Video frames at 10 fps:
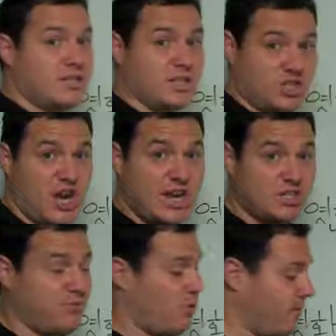the
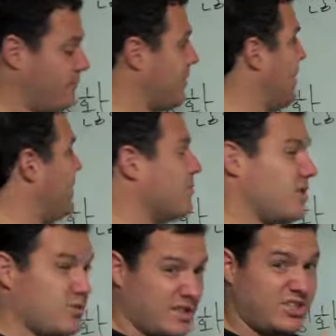changed form, okay? I'm going to
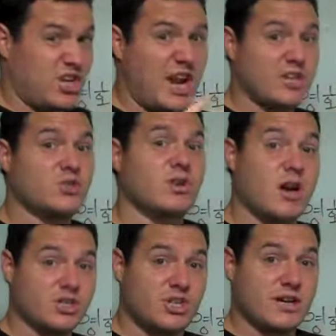use changed or
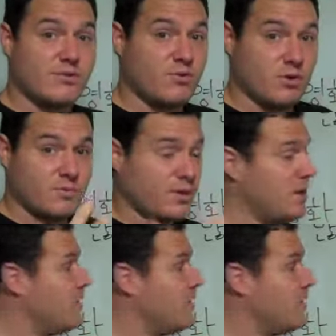conjugated form,